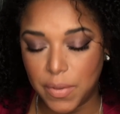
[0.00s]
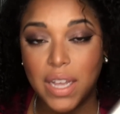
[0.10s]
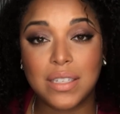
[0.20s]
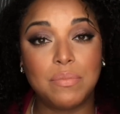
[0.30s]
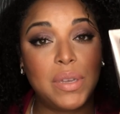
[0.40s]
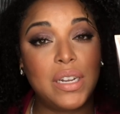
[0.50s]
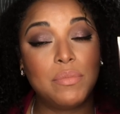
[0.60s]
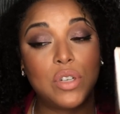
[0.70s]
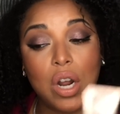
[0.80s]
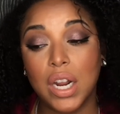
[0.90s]
Yes,
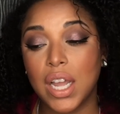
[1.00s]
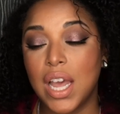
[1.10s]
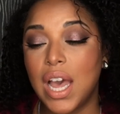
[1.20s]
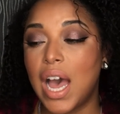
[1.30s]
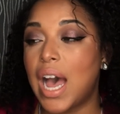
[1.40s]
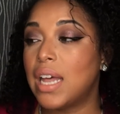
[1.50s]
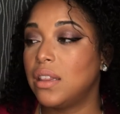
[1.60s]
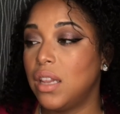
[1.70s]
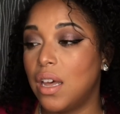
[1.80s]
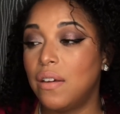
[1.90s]
medium dark. I
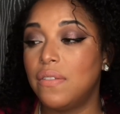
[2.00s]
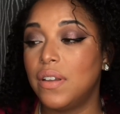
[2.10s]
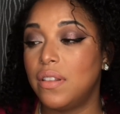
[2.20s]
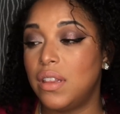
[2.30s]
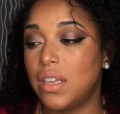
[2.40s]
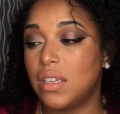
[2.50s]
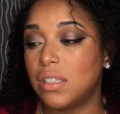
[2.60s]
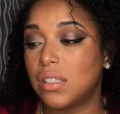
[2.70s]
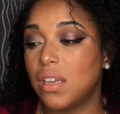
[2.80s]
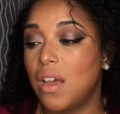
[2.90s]
love
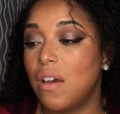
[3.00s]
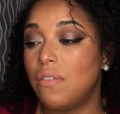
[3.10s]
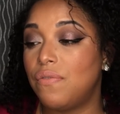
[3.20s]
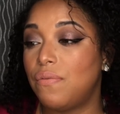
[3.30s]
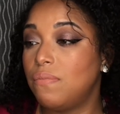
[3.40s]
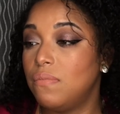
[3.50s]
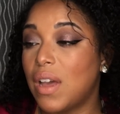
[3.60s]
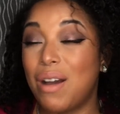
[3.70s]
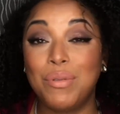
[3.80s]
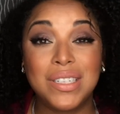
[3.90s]
this
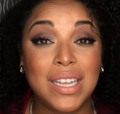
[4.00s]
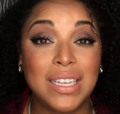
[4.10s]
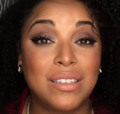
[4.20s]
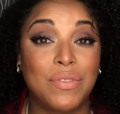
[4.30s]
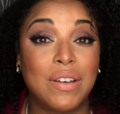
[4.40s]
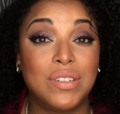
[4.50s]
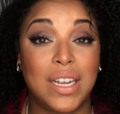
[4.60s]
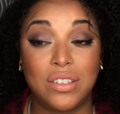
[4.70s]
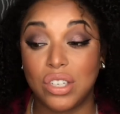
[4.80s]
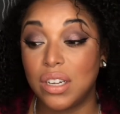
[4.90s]
I want to say it's a
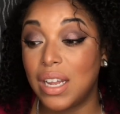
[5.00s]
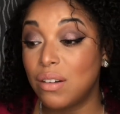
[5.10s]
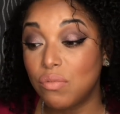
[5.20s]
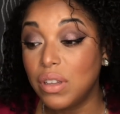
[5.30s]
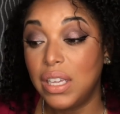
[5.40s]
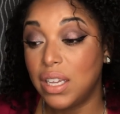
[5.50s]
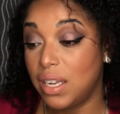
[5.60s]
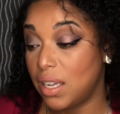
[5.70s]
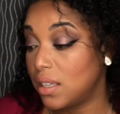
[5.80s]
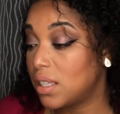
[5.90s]
foundation, and really
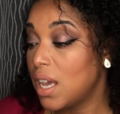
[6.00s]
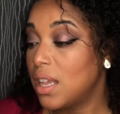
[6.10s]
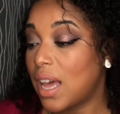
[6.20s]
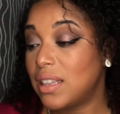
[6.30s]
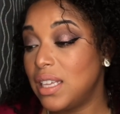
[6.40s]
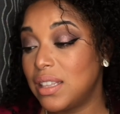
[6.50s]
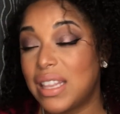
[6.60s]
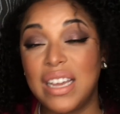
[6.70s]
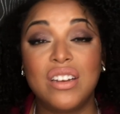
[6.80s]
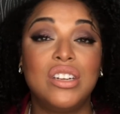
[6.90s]
it is. I think
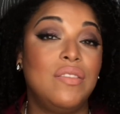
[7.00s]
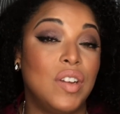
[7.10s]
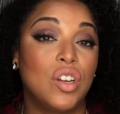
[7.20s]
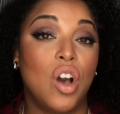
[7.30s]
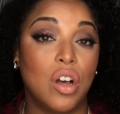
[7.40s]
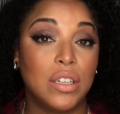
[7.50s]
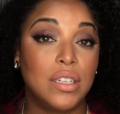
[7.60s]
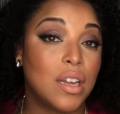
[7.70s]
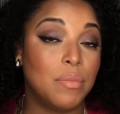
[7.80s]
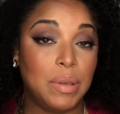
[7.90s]
they couldn't even call
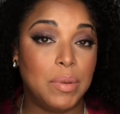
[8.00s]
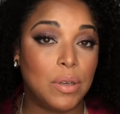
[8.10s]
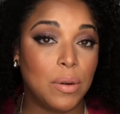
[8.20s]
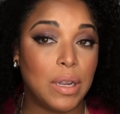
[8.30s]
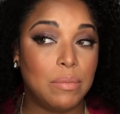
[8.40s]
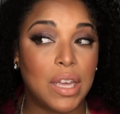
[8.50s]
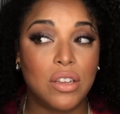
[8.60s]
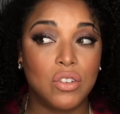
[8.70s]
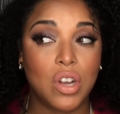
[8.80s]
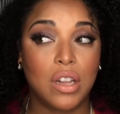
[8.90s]
it a BB cream, they
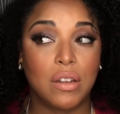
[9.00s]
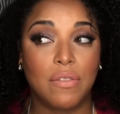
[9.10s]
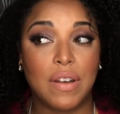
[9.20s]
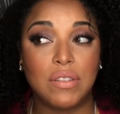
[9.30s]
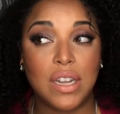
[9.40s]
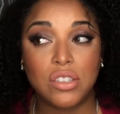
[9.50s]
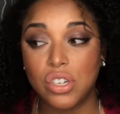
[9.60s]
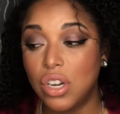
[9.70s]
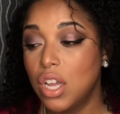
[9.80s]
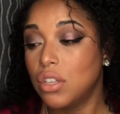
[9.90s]
couldn't call it a
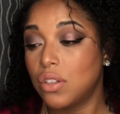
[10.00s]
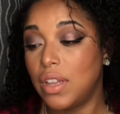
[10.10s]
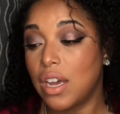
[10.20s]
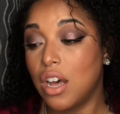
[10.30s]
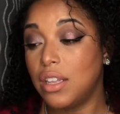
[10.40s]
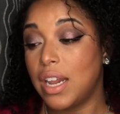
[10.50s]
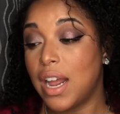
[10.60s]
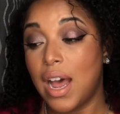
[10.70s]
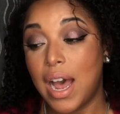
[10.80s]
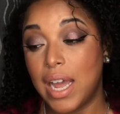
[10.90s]
foundation, so they call it
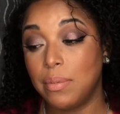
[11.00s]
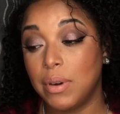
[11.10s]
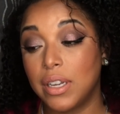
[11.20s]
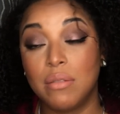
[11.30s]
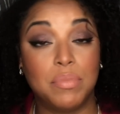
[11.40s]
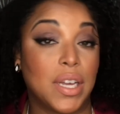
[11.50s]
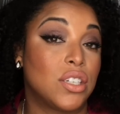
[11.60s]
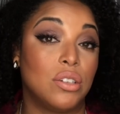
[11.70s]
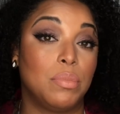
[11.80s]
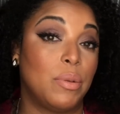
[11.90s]
a hybrid
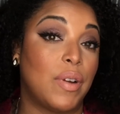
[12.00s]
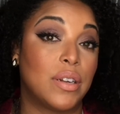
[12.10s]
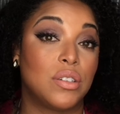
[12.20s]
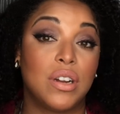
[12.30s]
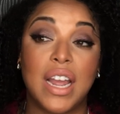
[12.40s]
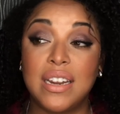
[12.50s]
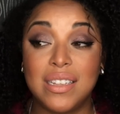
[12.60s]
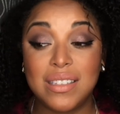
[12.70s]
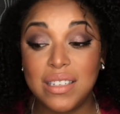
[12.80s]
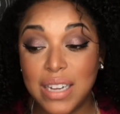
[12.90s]
complexion perfector, and
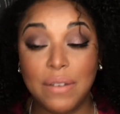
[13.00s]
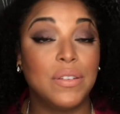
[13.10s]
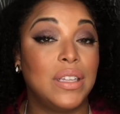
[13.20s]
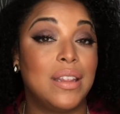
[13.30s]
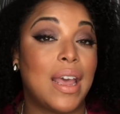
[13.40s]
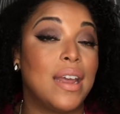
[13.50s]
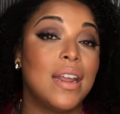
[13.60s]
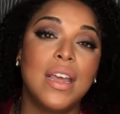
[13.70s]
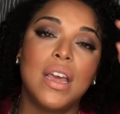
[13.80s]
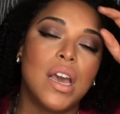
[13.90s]
it's definitely that.